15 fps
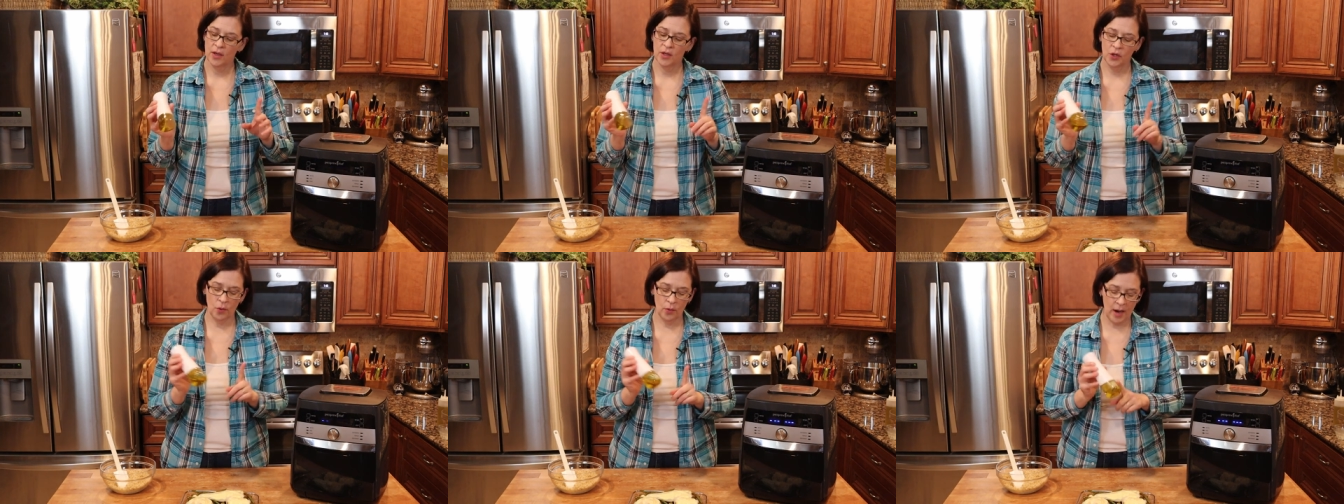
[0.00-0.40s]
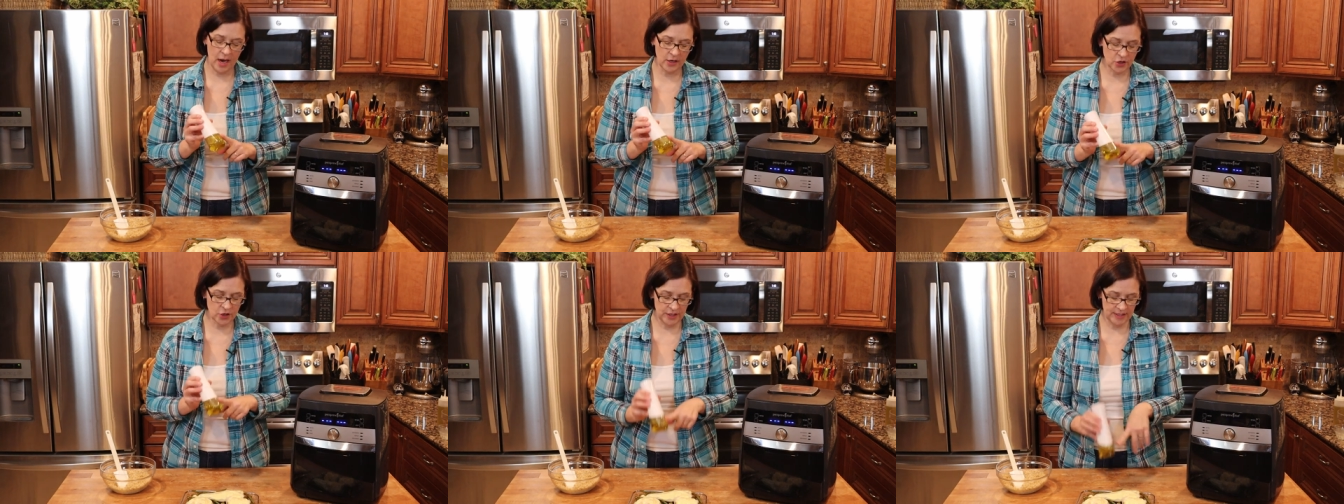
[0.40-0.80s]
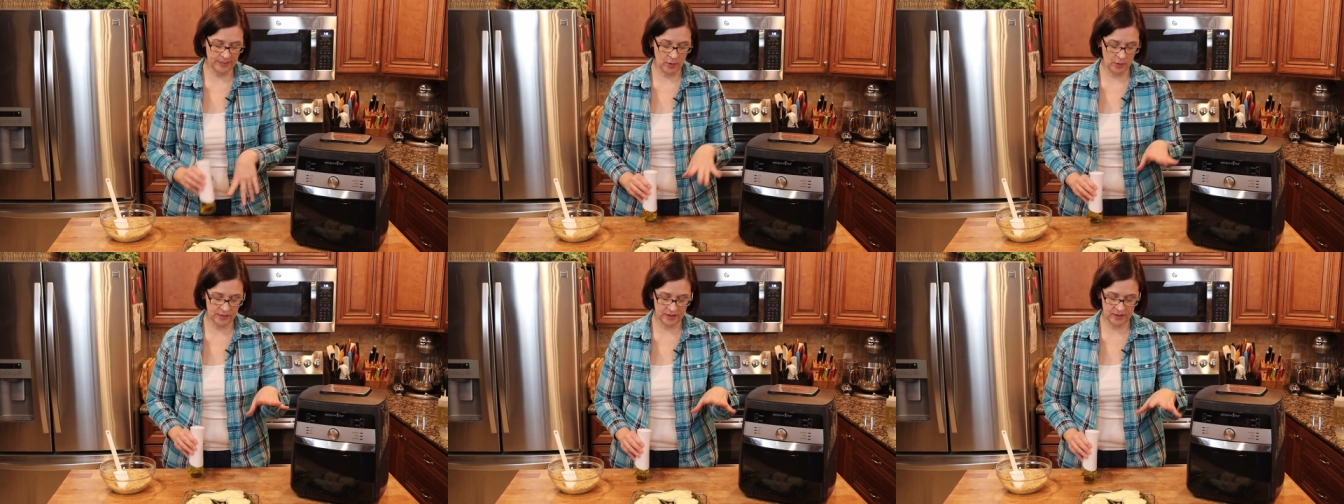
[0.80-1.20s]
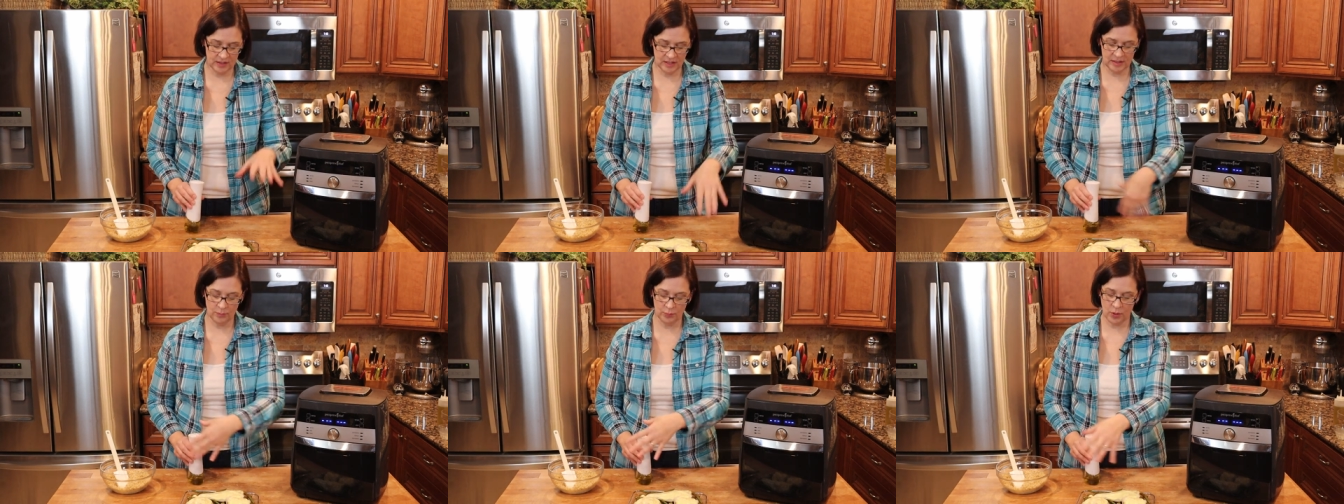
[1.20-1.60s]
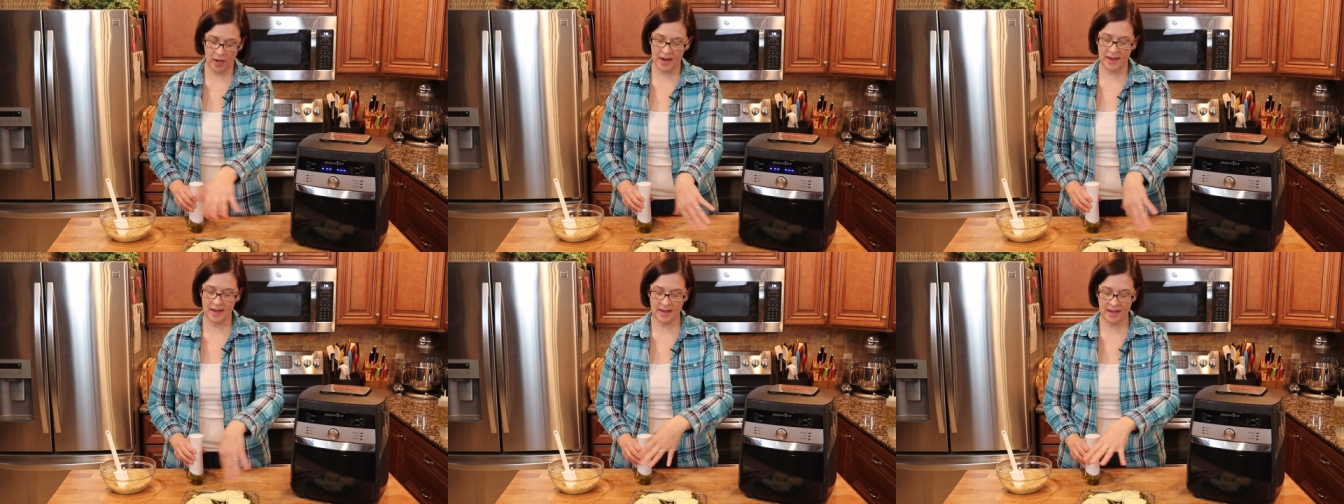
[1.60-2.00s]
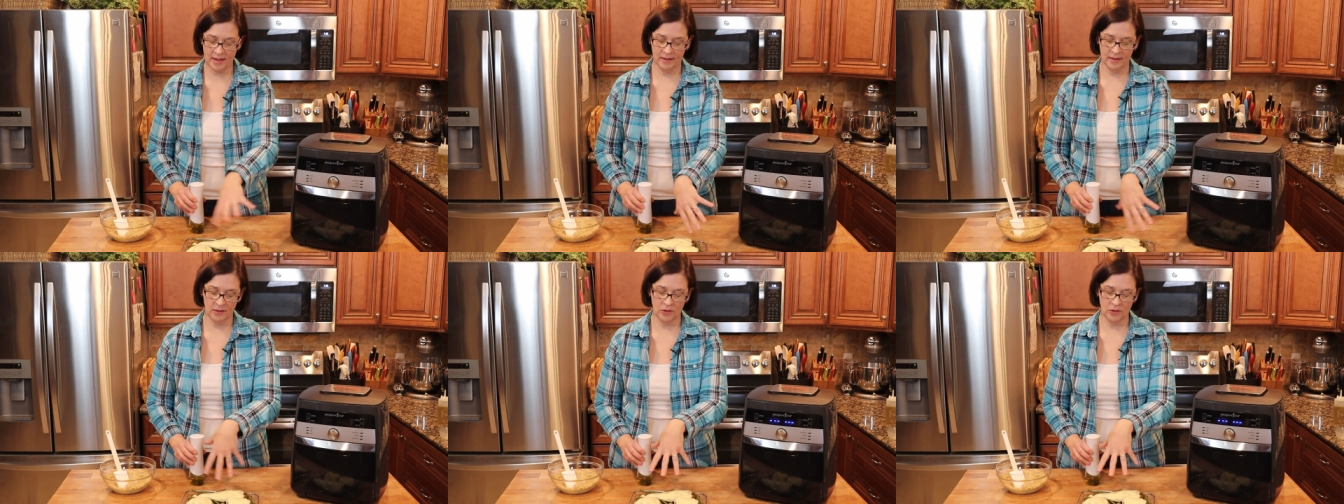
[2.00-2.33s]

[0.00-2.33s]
You are actually supposed to spray